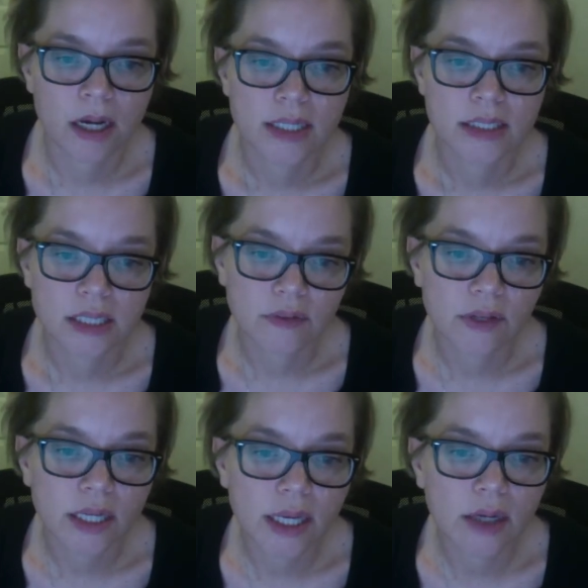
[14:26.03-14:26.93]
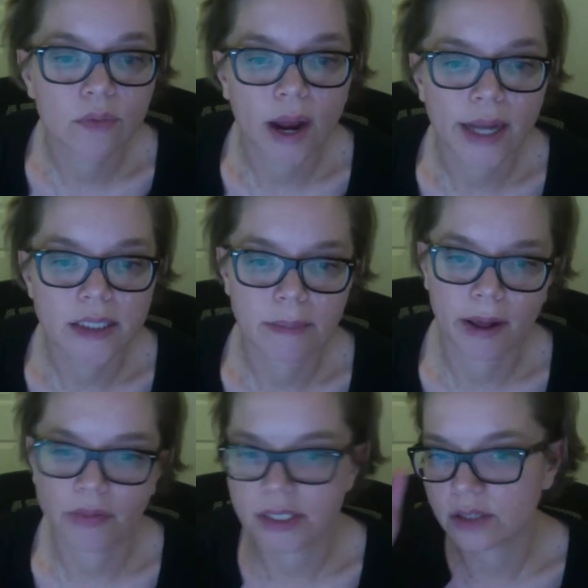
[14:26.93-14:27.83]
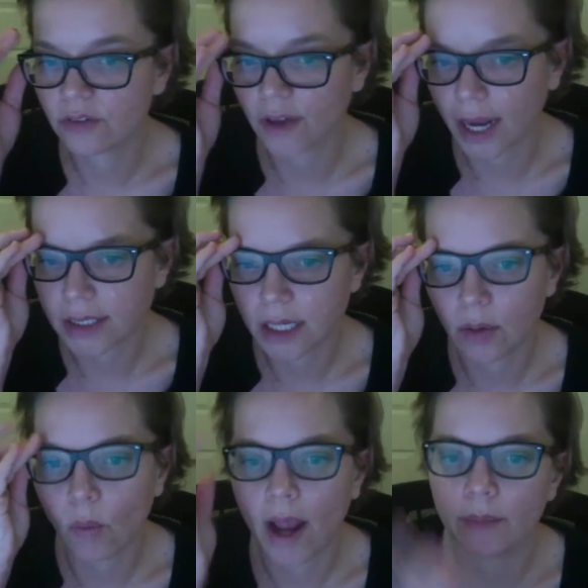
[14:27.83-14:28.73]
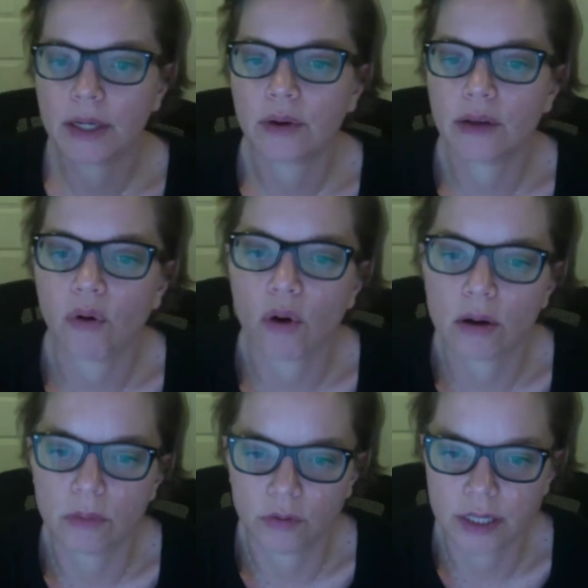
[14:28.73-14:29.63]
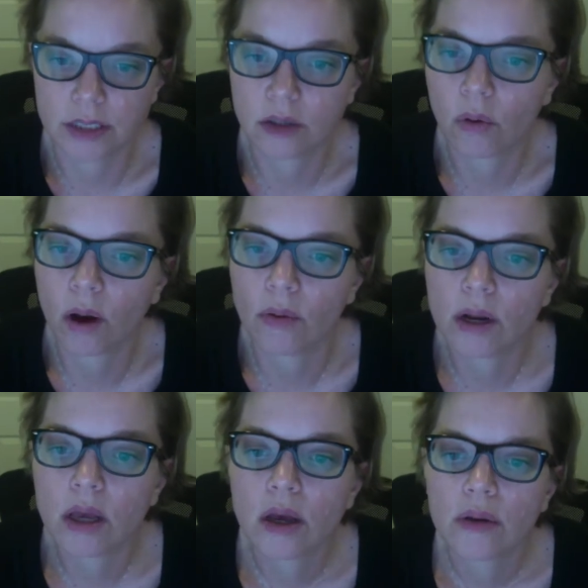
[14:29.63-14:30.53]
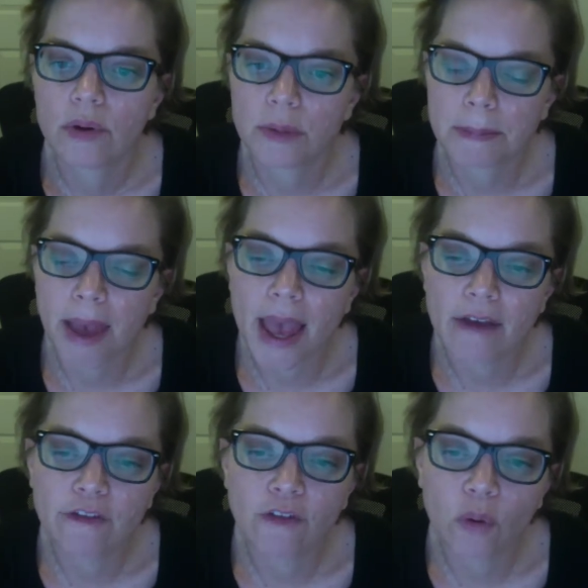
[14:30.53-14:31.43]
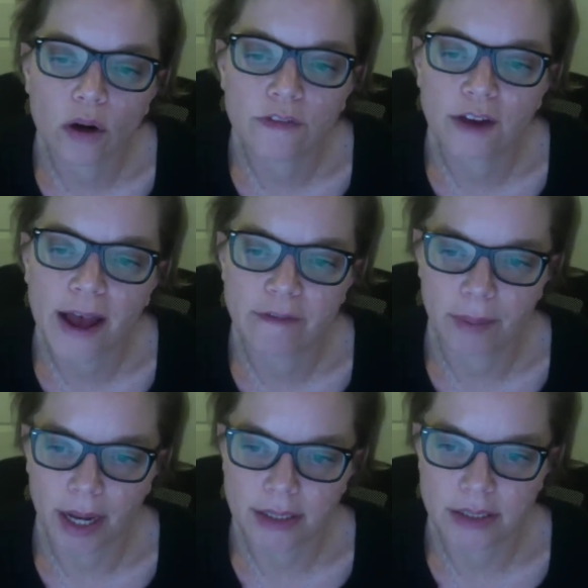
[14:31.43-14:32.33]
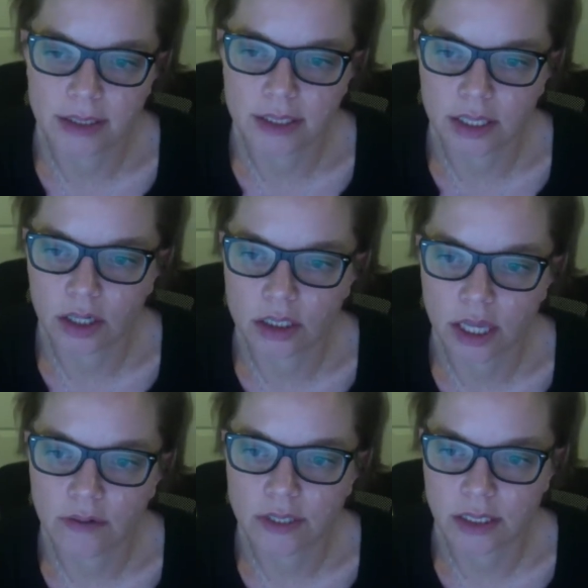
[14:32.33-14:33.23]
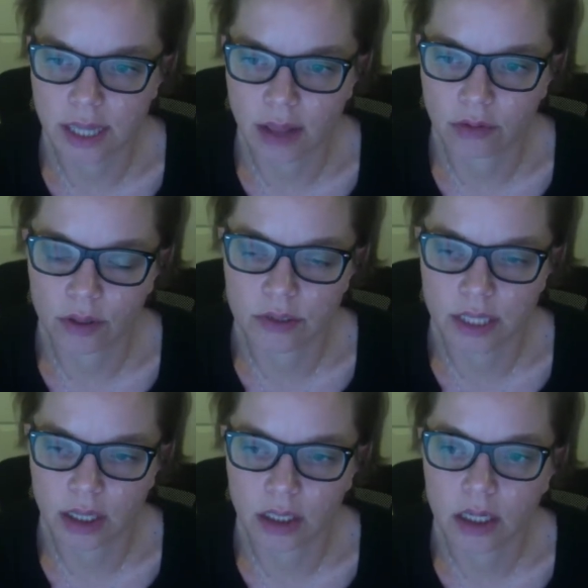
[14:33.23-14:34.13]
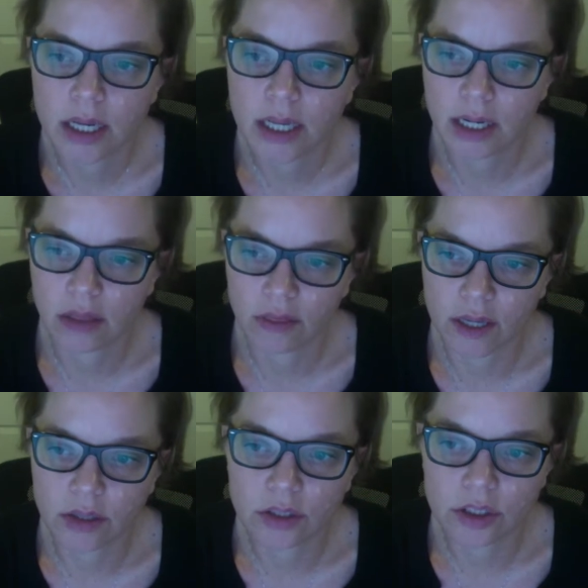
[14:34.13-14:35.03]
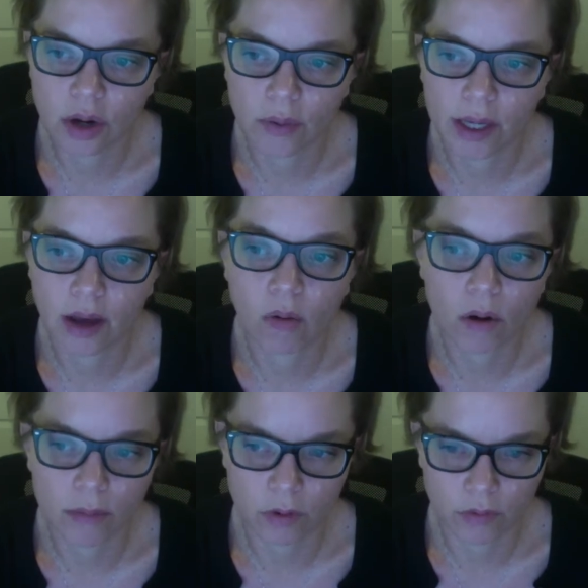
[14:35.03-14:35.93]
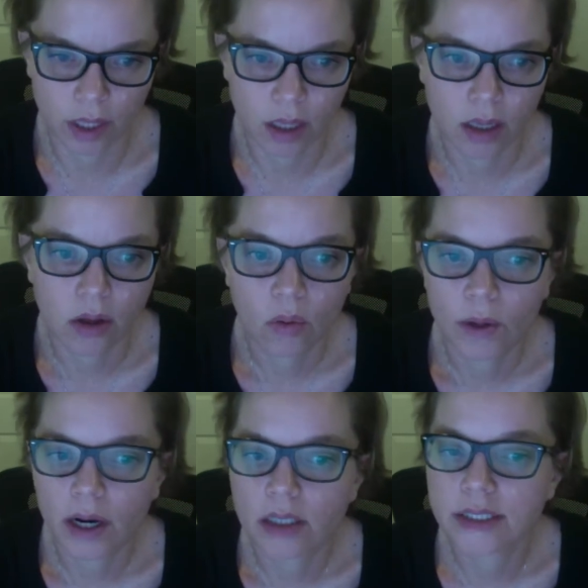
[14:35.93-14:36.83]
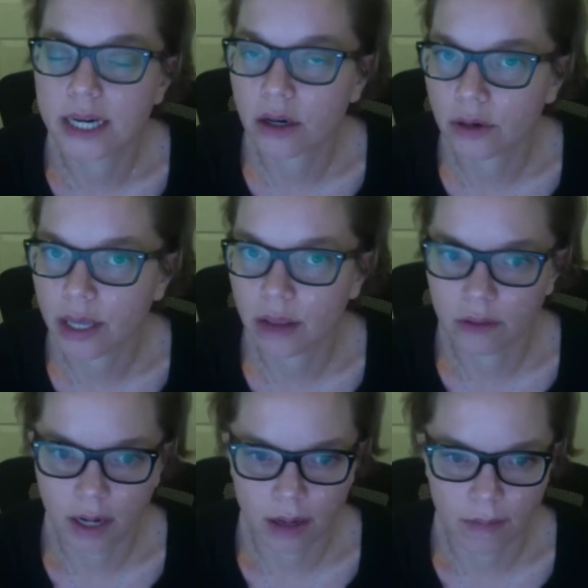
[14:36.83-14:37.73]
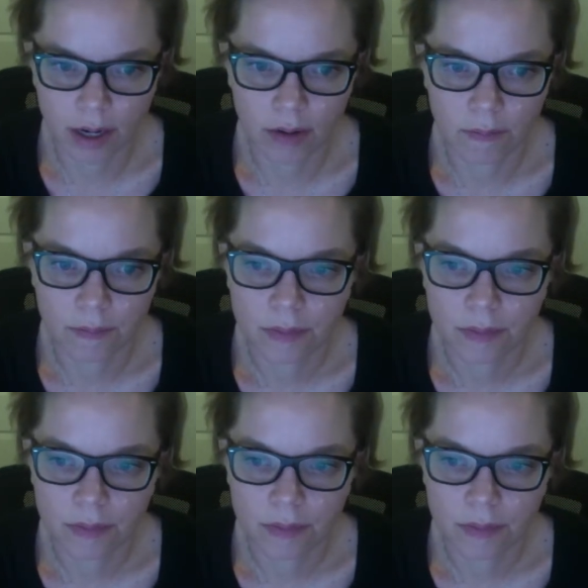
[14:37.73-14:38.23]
Stephen King writes about this effect in Why We Crave Horror Movies. Quote, when we pay $4 or $5 and seat ourselves at 10th row center in a theater showing a horror movie, we are daring the nightmare.